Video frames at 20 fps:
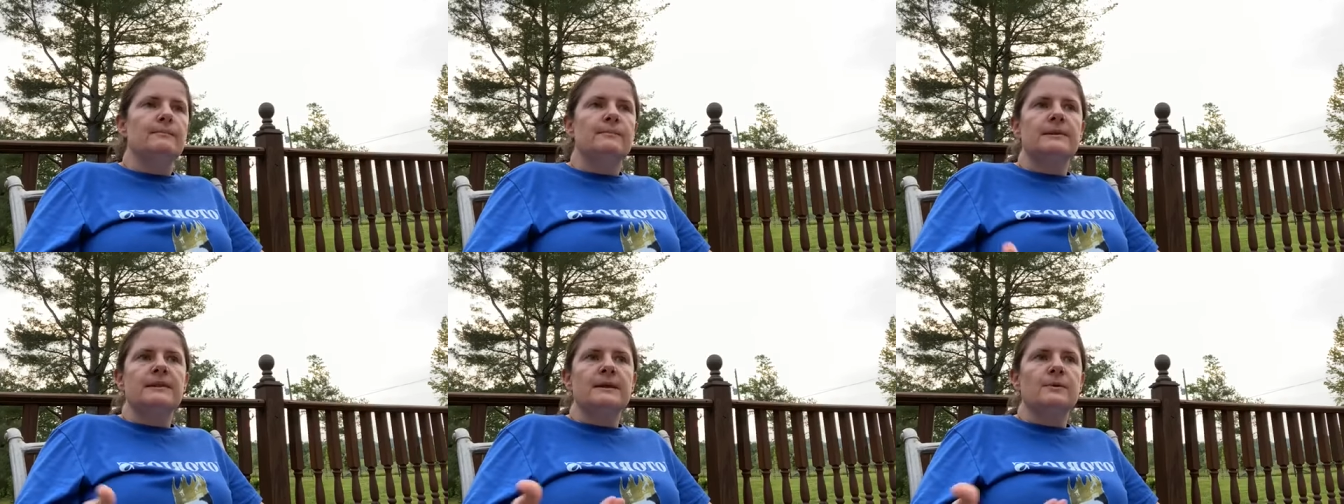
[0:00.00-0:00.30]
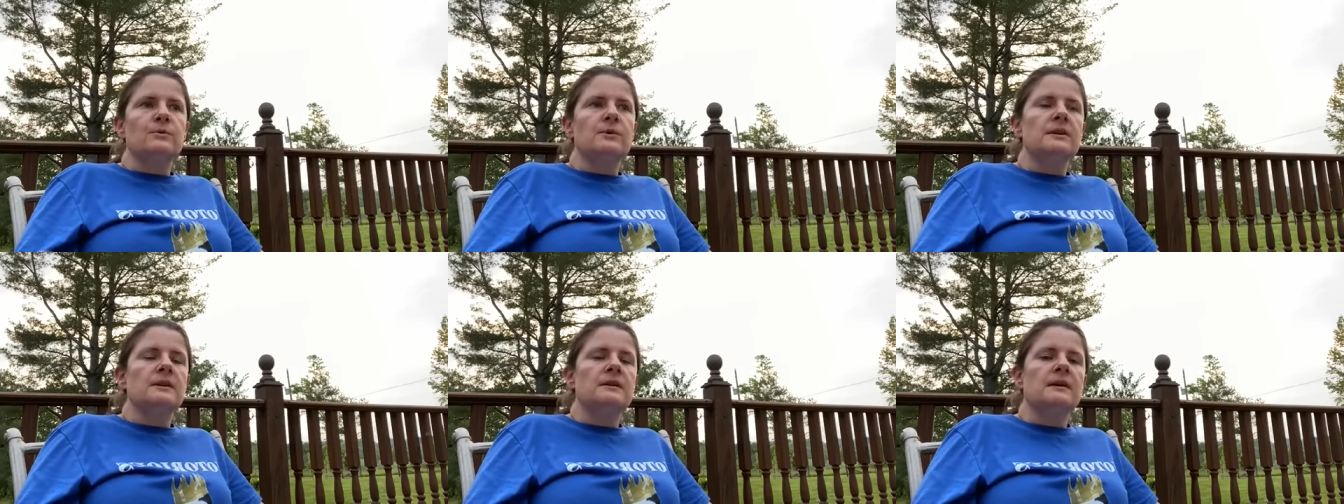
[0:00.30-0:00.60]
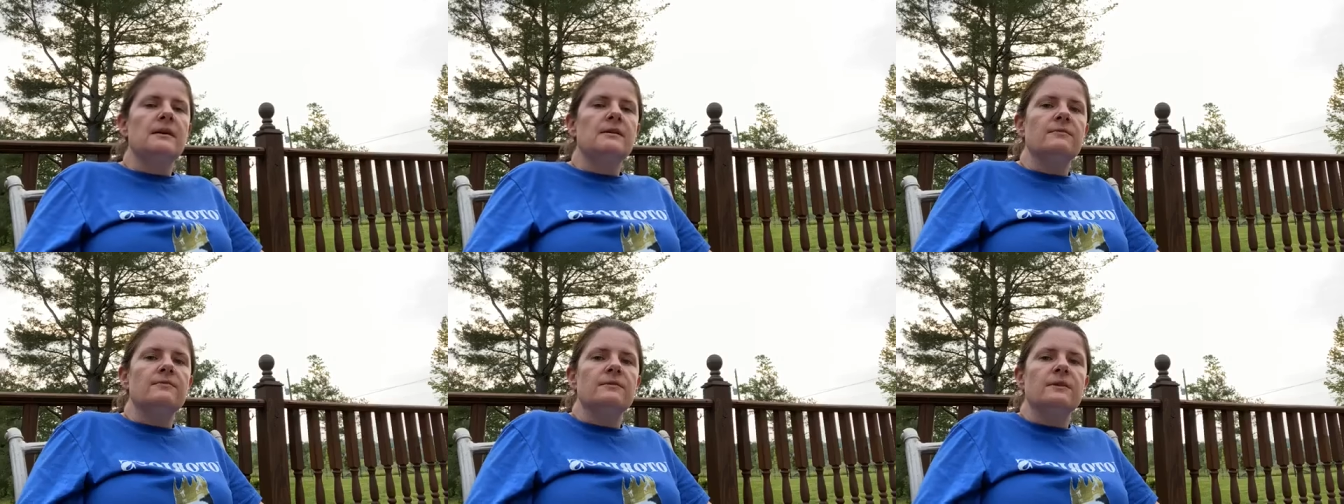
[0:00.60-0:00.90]
but they
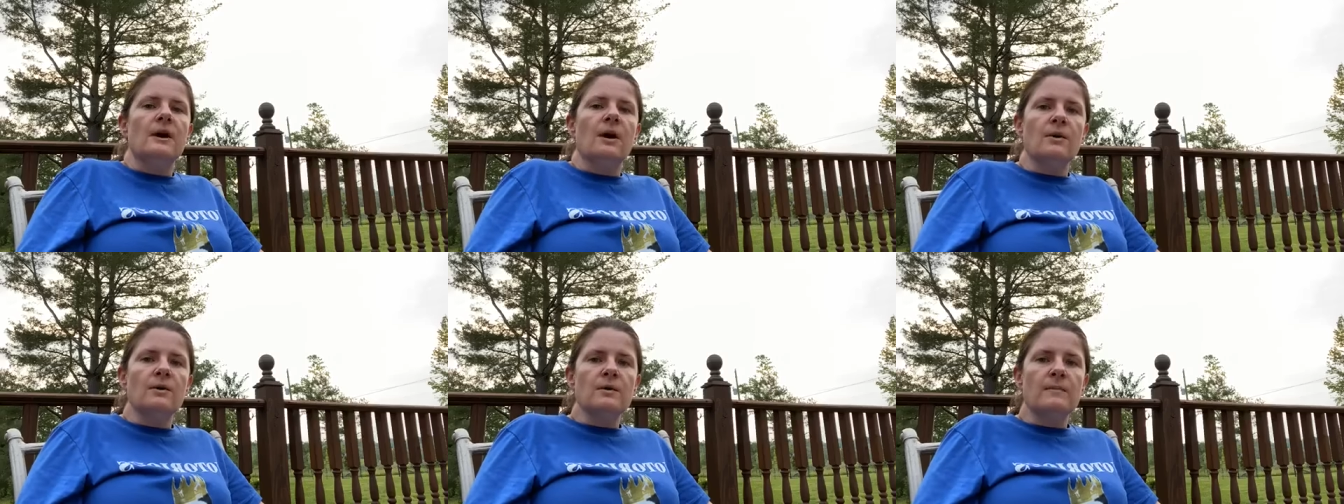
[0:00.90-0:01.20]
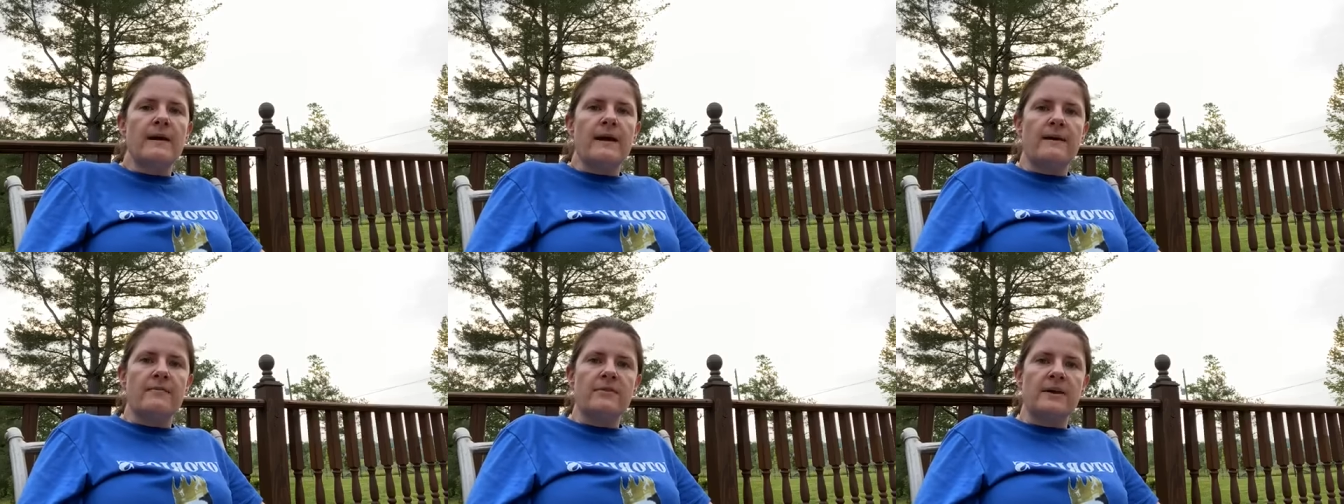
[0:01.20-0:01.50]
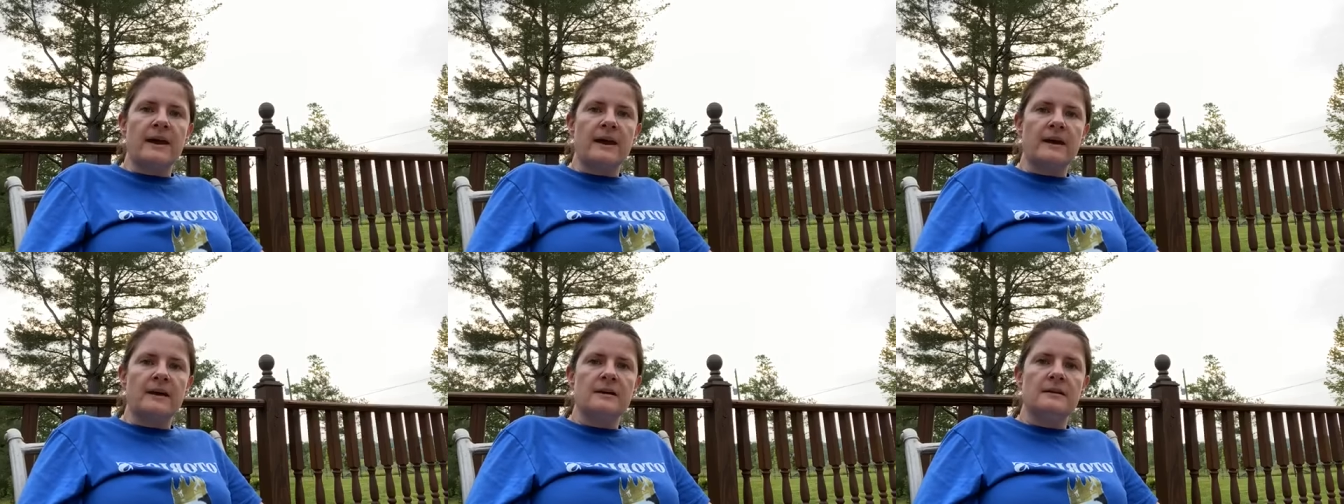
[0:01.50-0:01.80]
wouldn't have known about
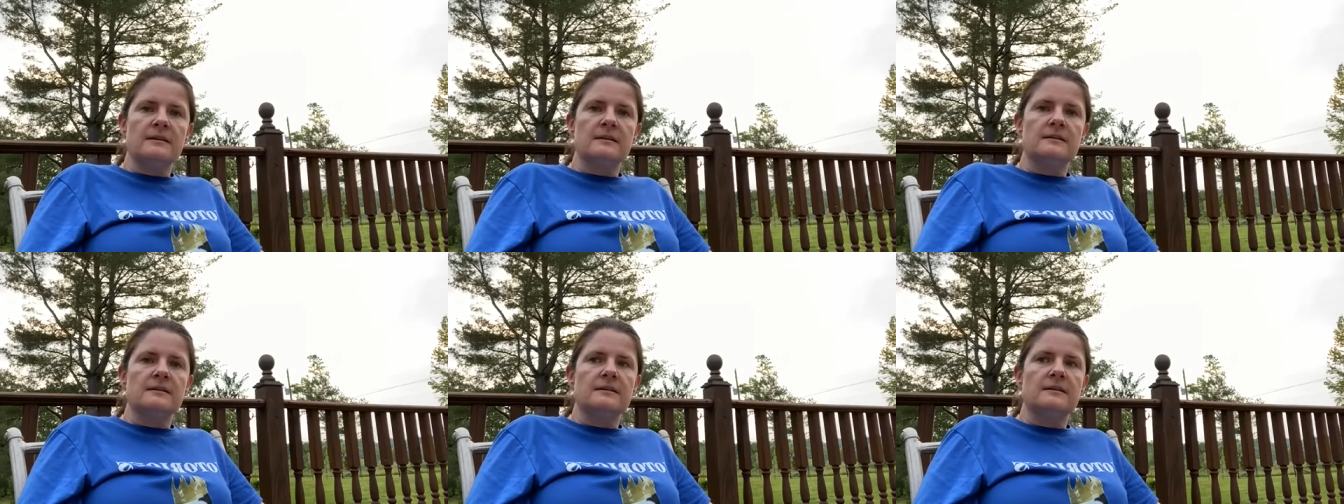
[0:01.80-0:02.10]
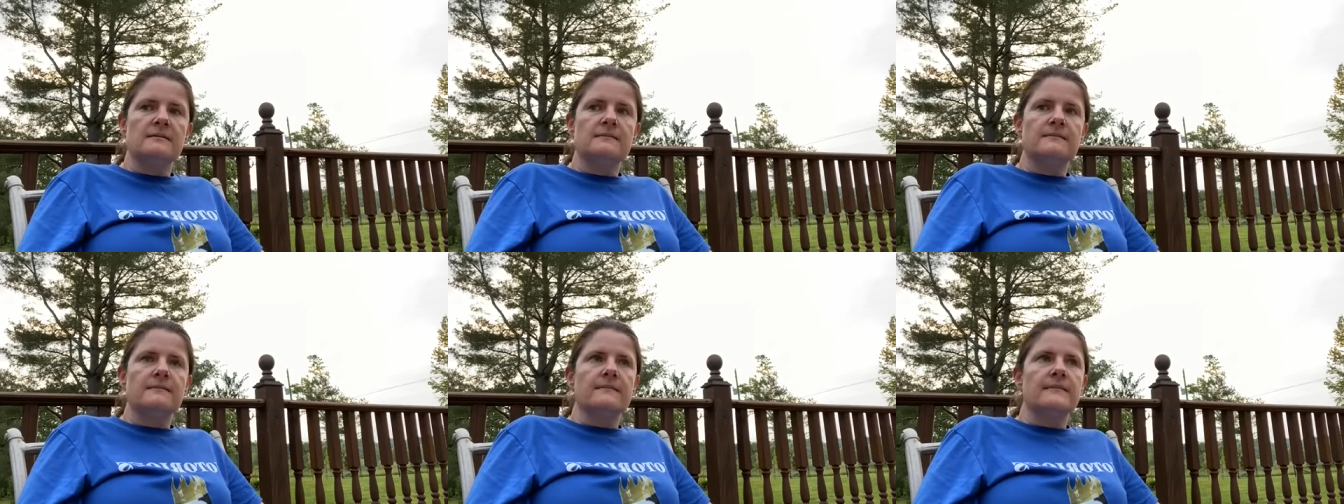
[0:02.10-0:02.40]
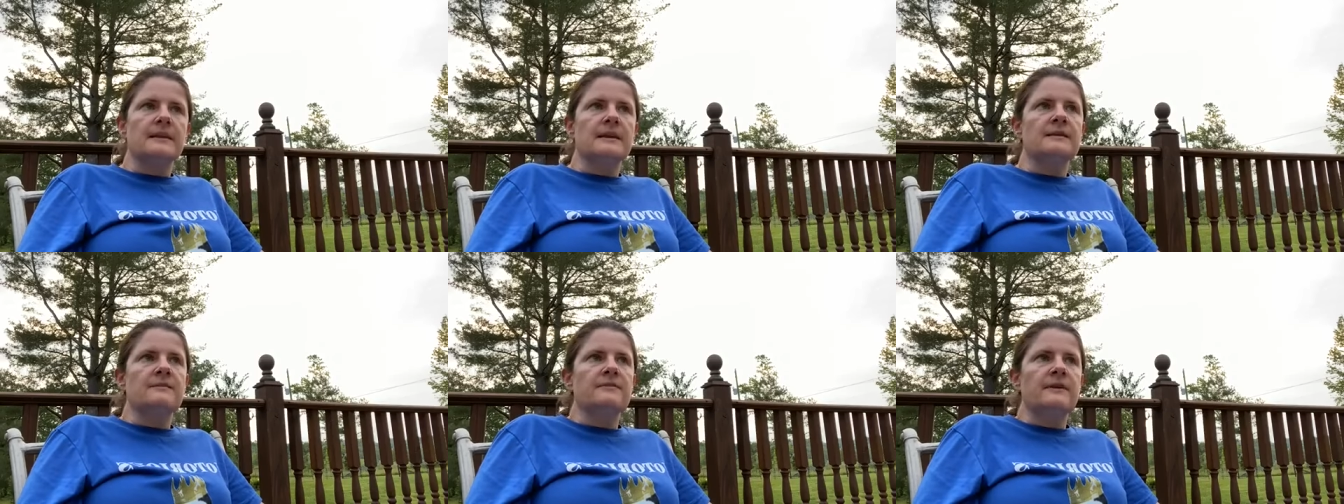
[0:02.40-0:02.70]
that
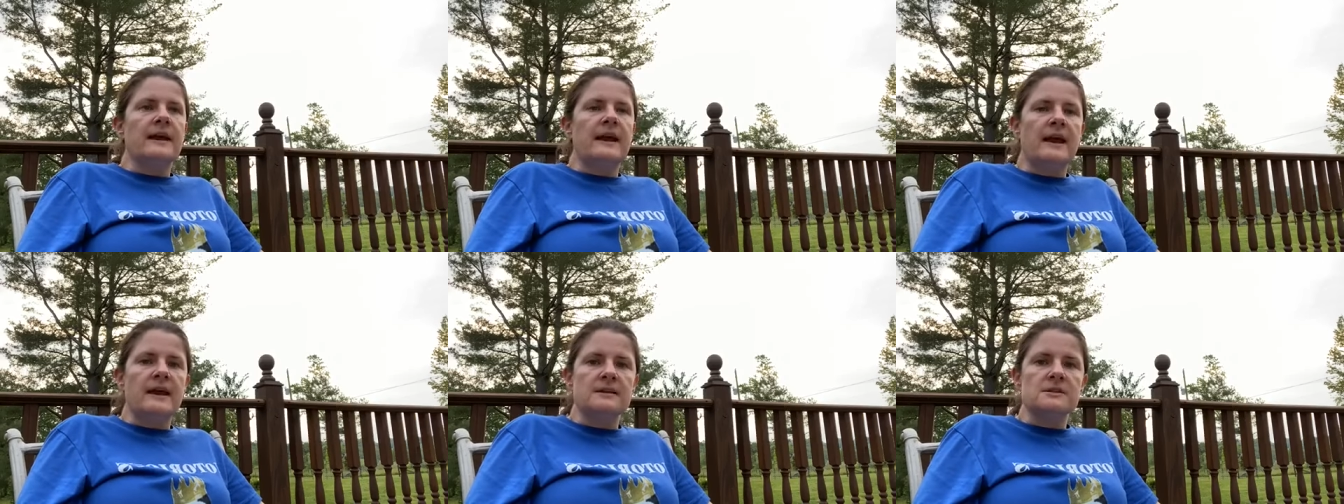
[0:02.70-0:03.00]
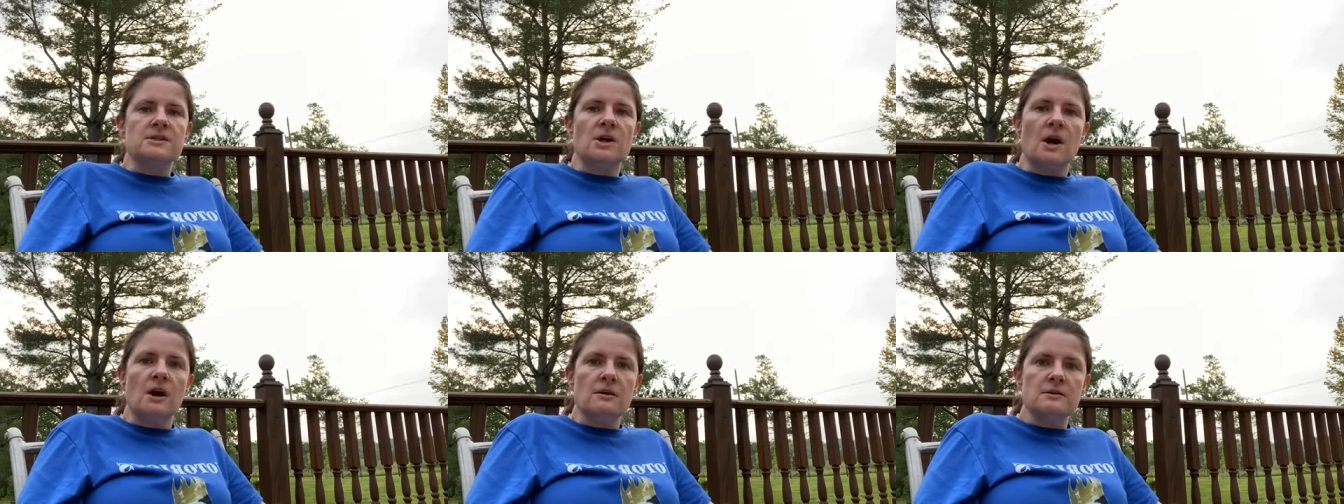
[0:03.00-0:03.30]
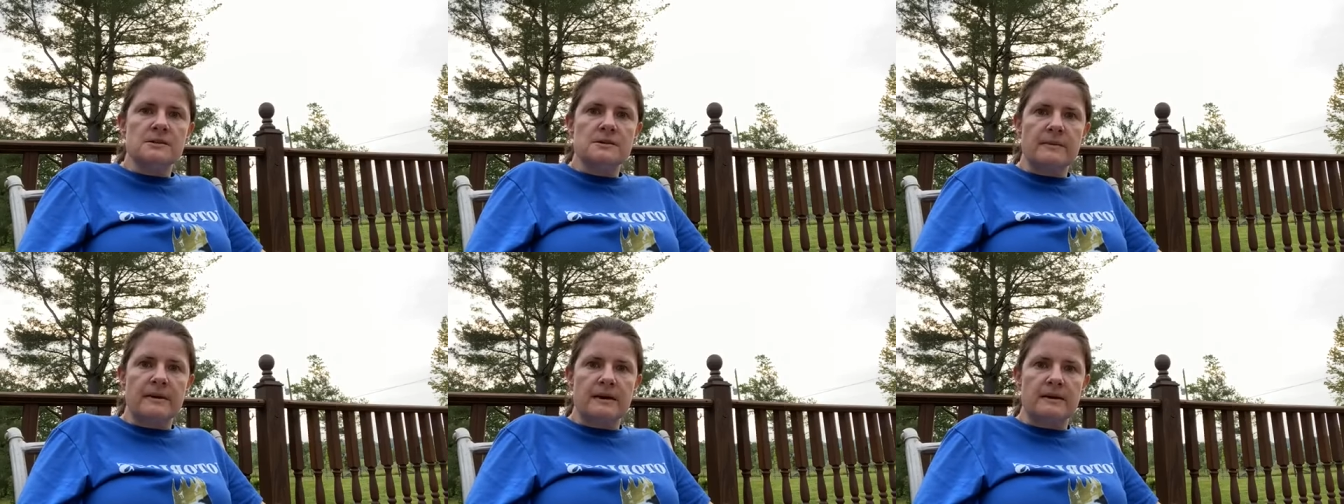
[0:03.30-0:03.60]
if they hadn't
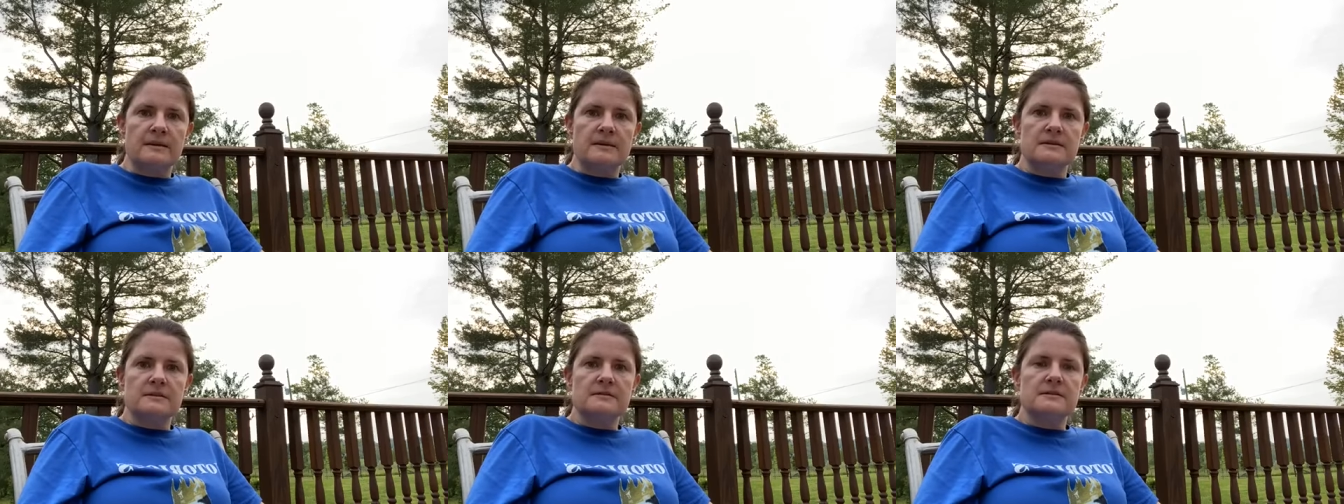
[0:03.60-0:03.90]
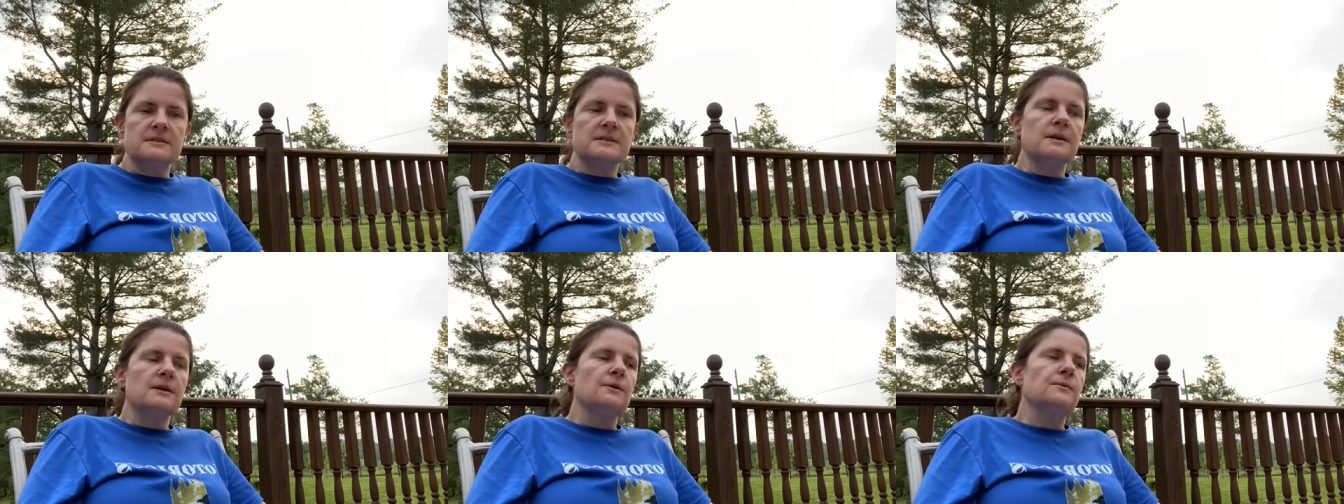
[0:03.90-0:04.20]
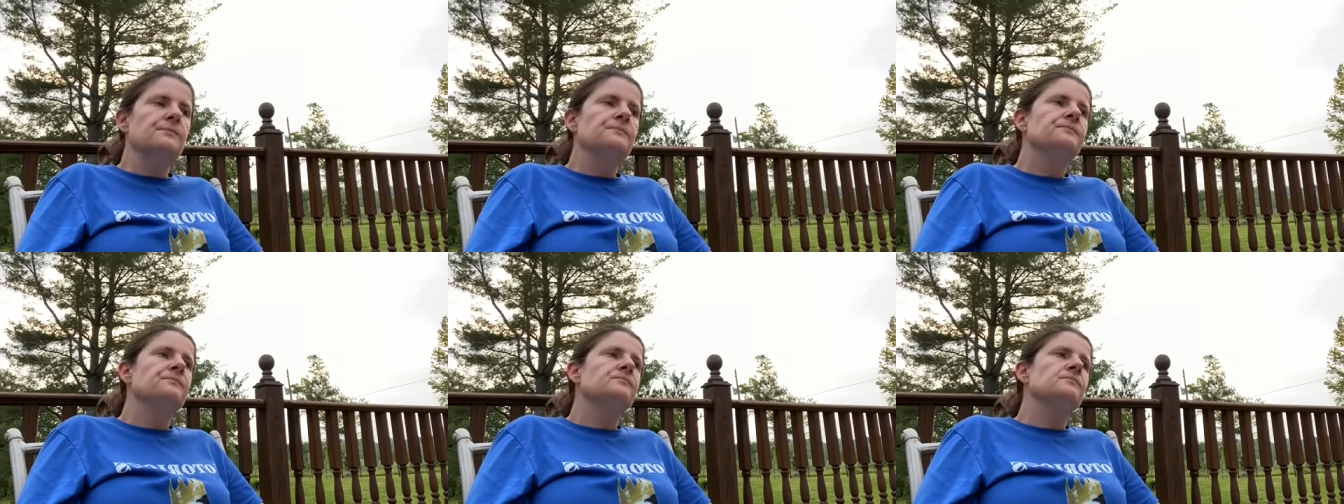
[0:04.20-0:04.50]
talked about it.
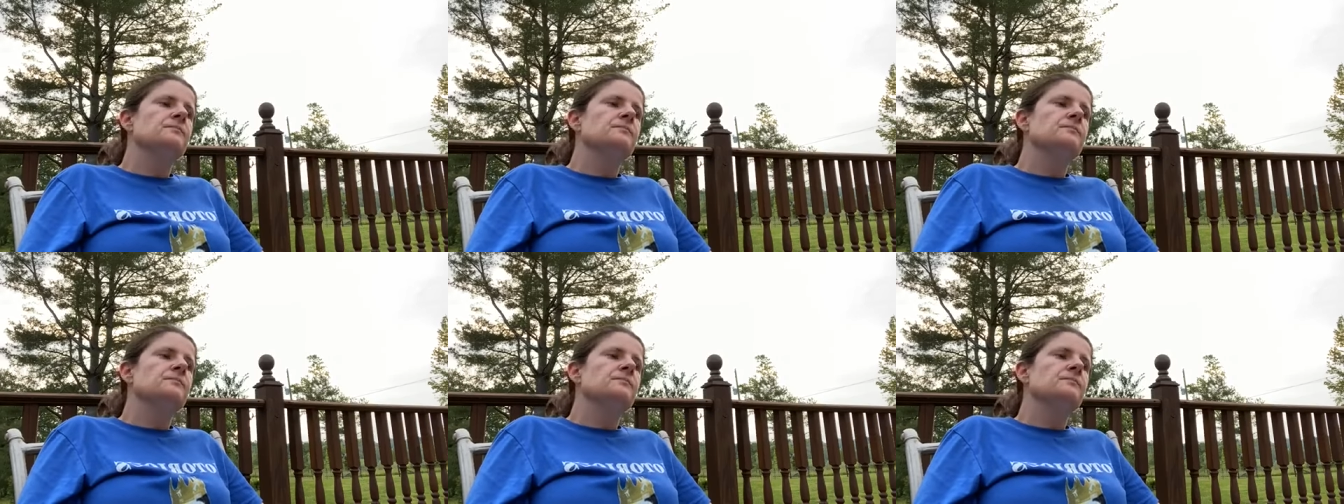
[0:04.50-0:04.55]
So